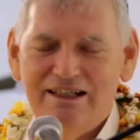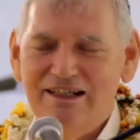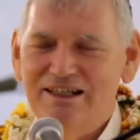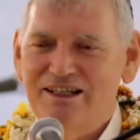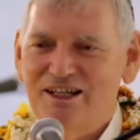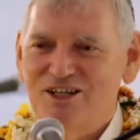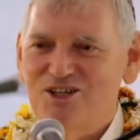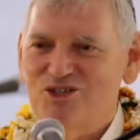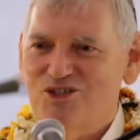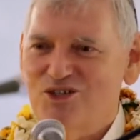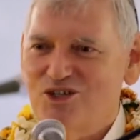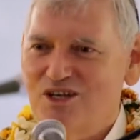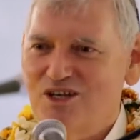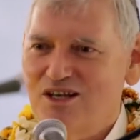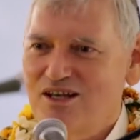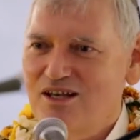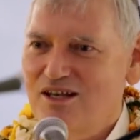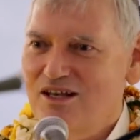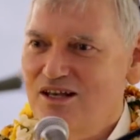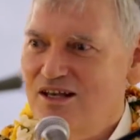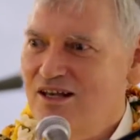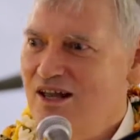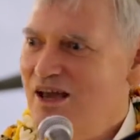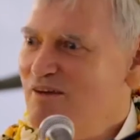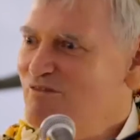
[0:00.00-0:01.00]
It has
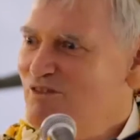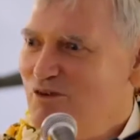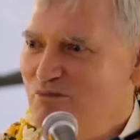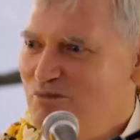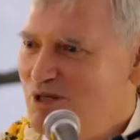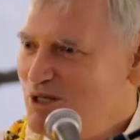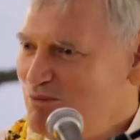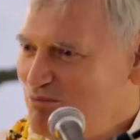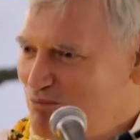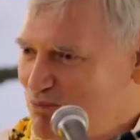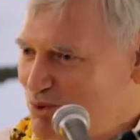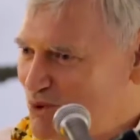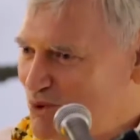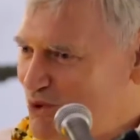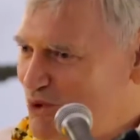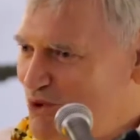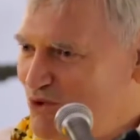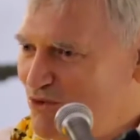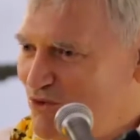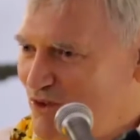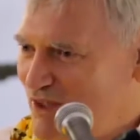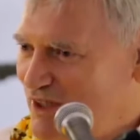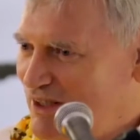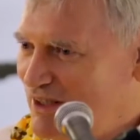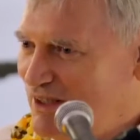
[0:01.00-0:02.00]
never been
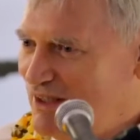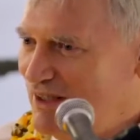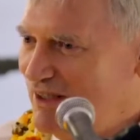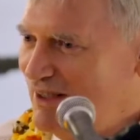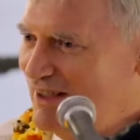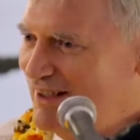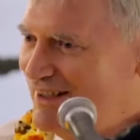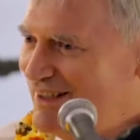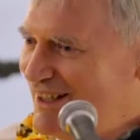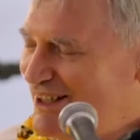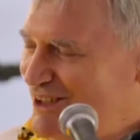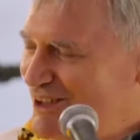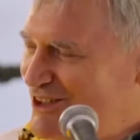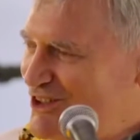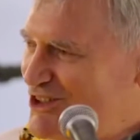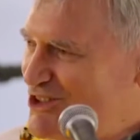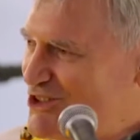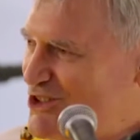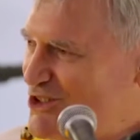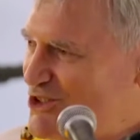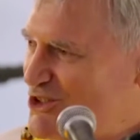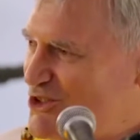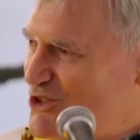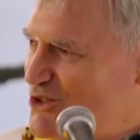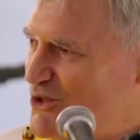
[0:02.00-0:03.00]
proven that
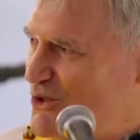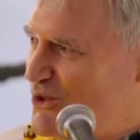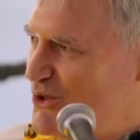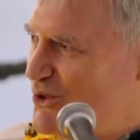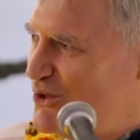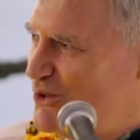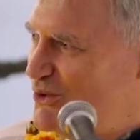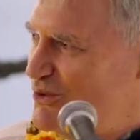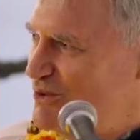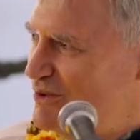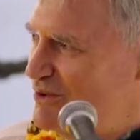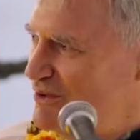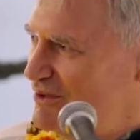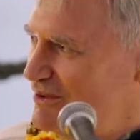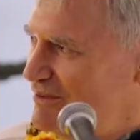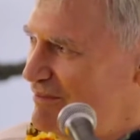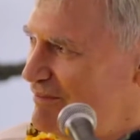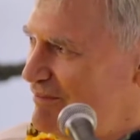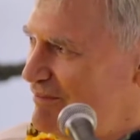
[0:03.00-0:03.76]
this is true.